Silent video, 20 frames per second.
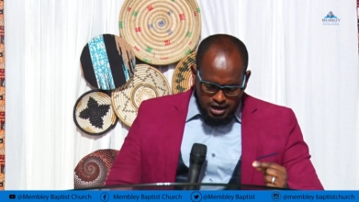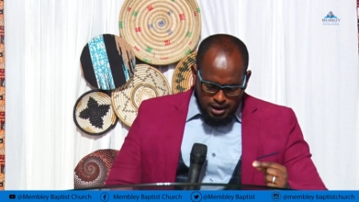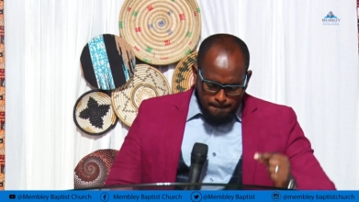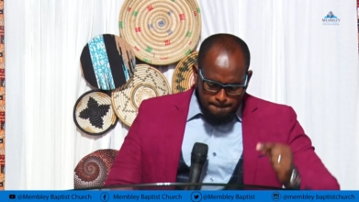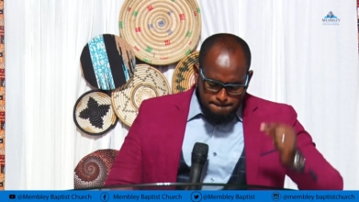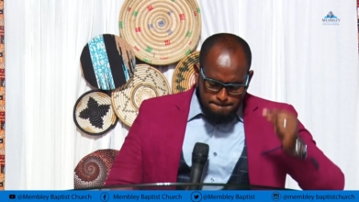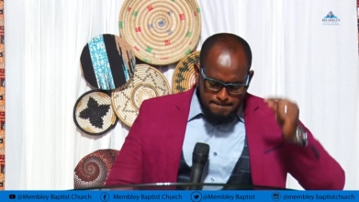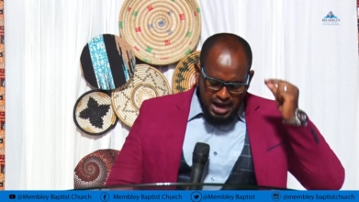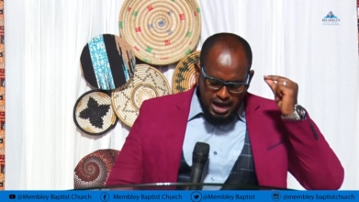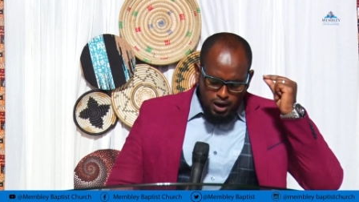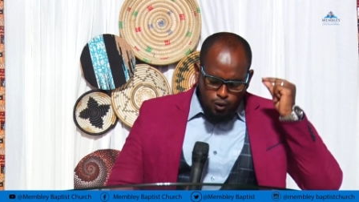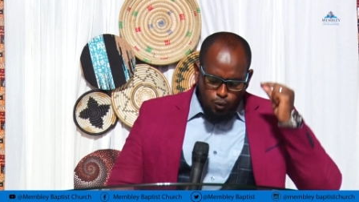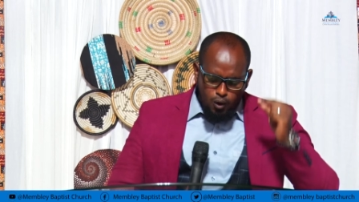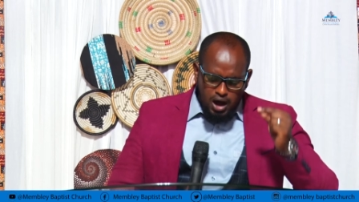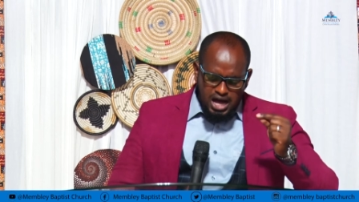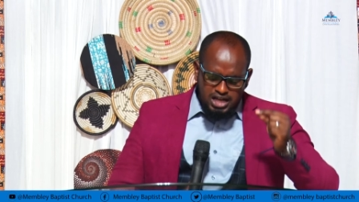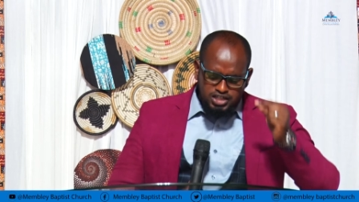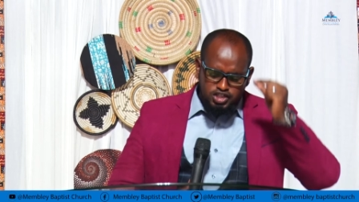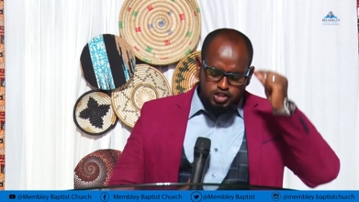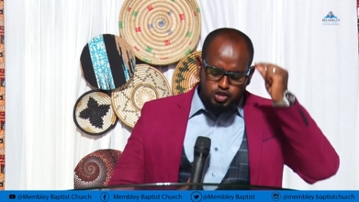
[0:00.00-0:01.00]
my
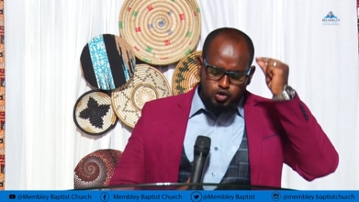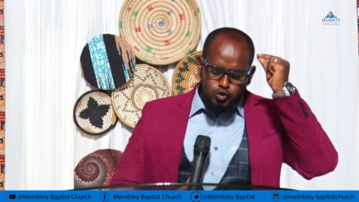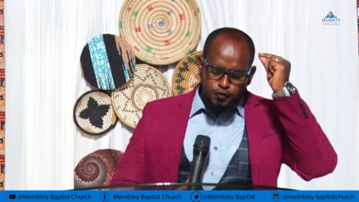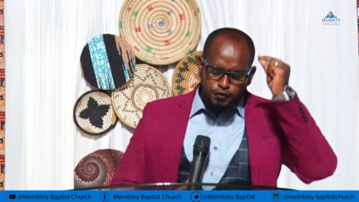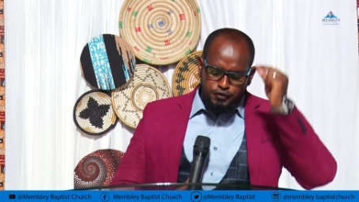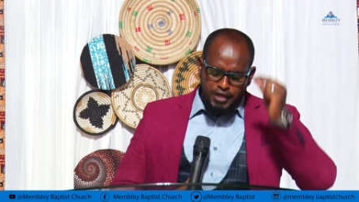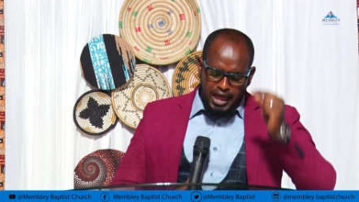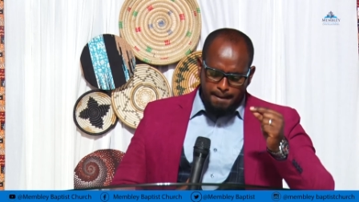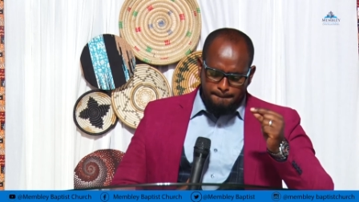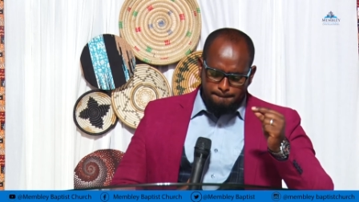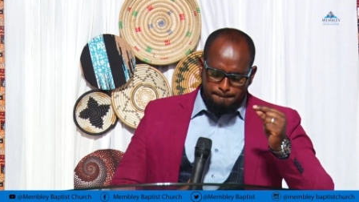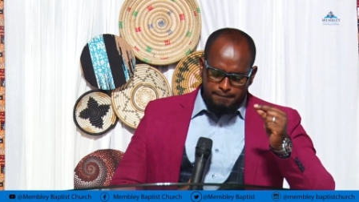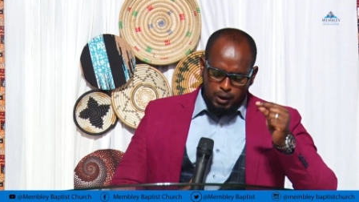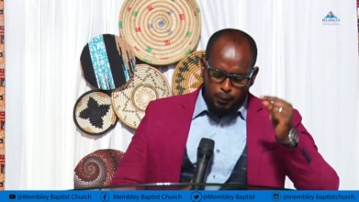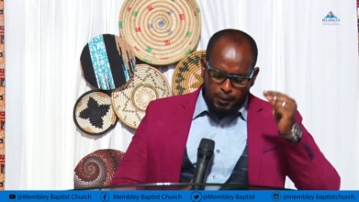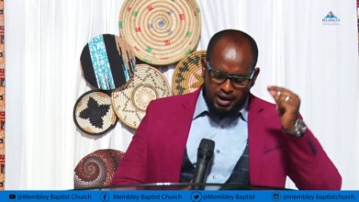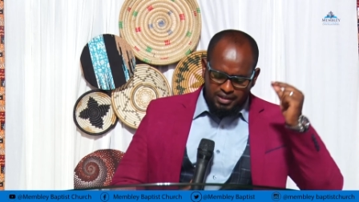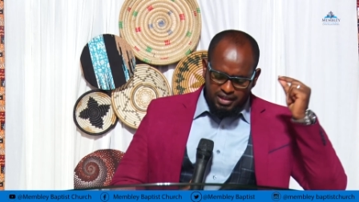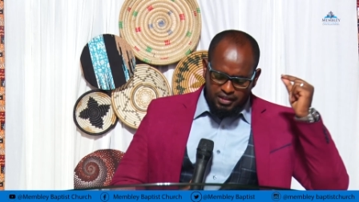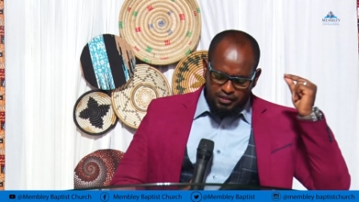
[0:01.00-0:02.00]
words to them,
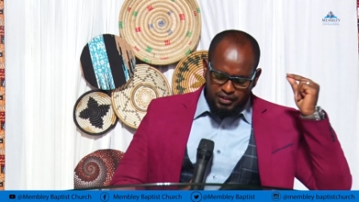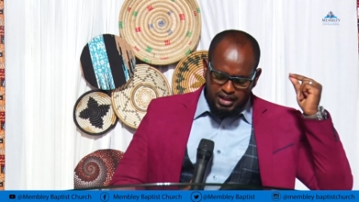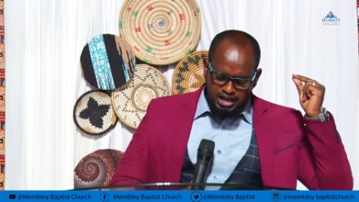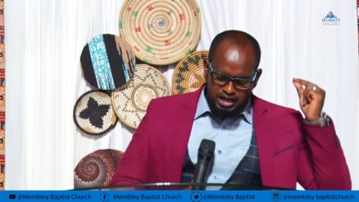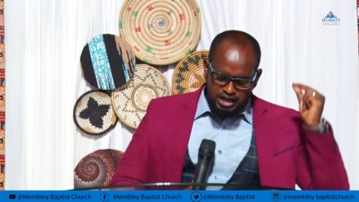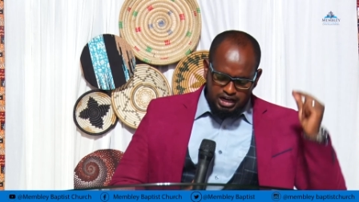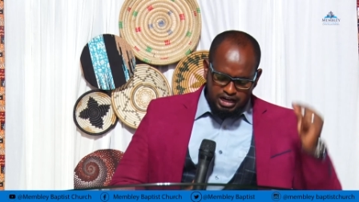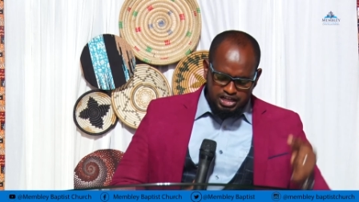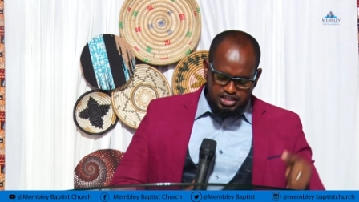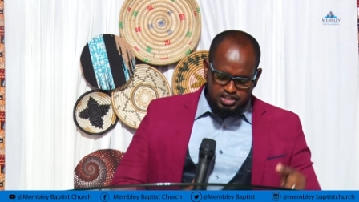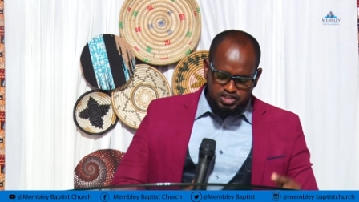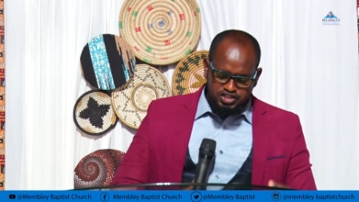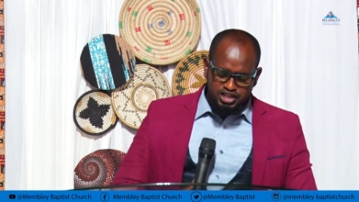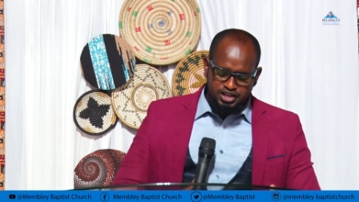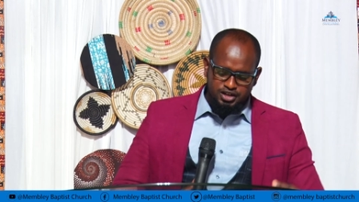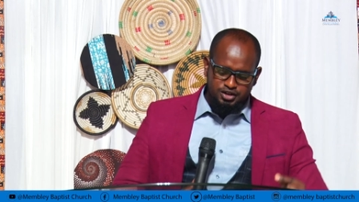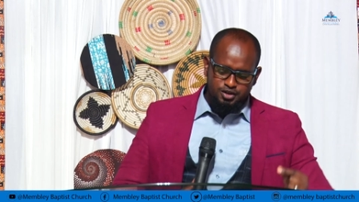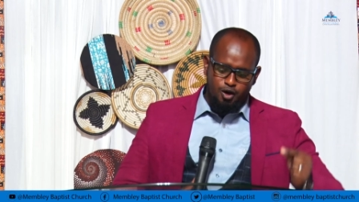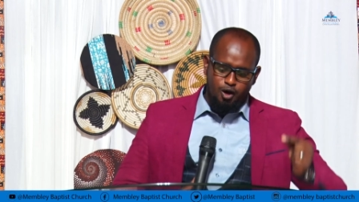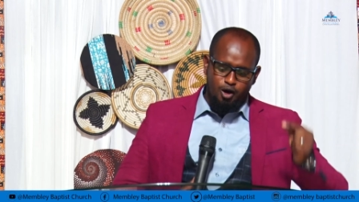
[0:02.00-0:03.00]
whether they
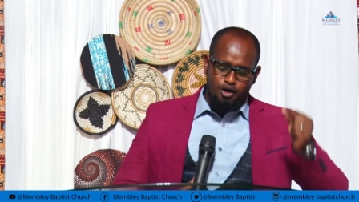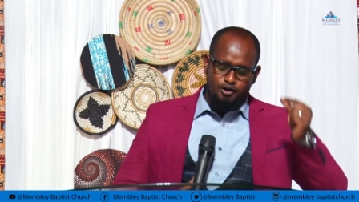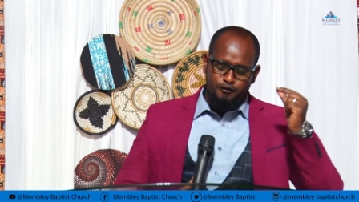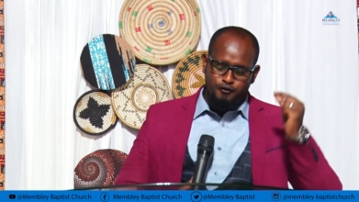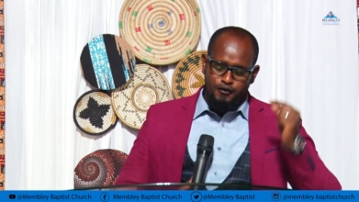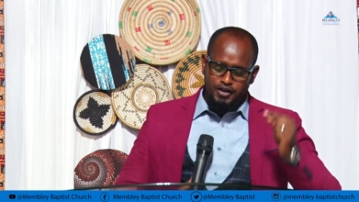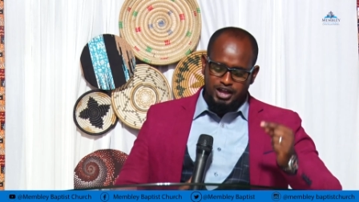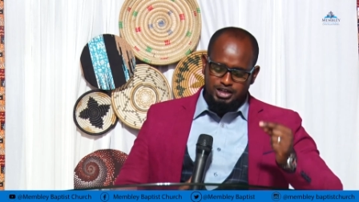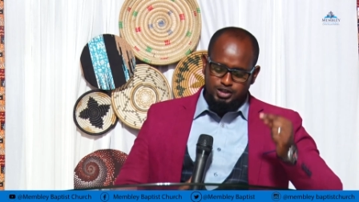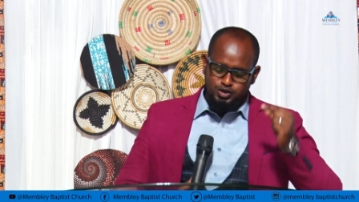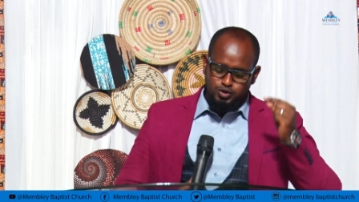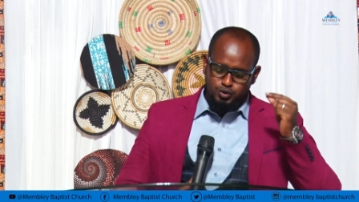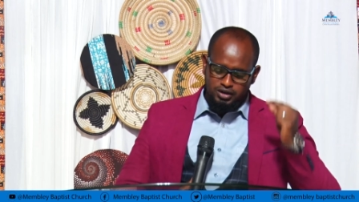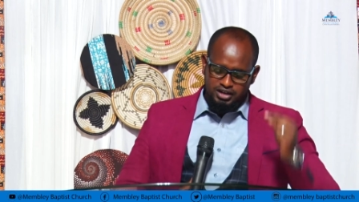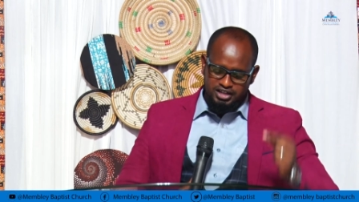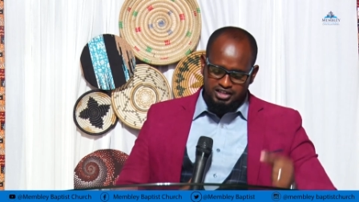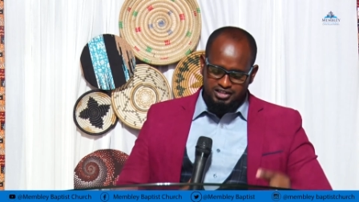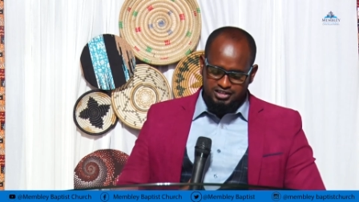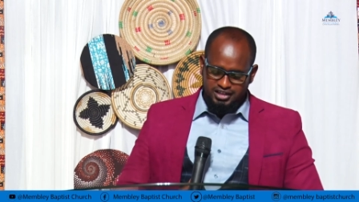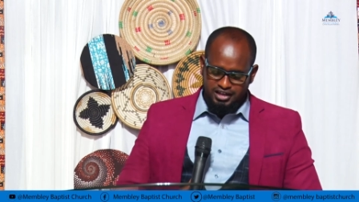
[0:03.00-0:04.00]
listen or fail to
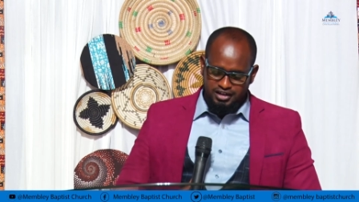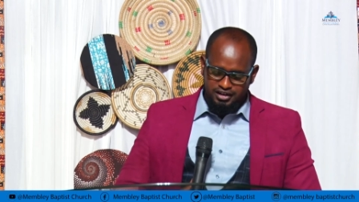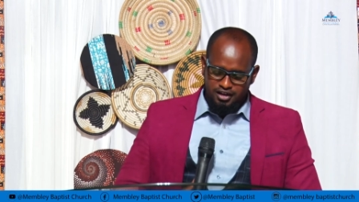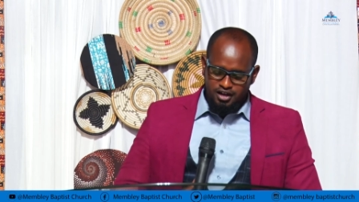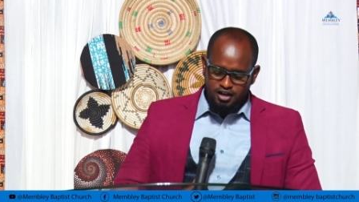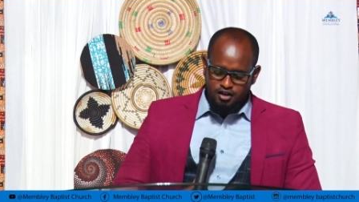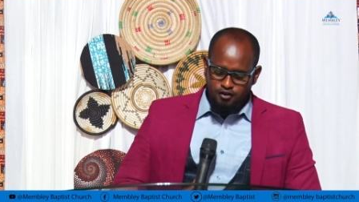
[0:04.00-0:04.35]
listen,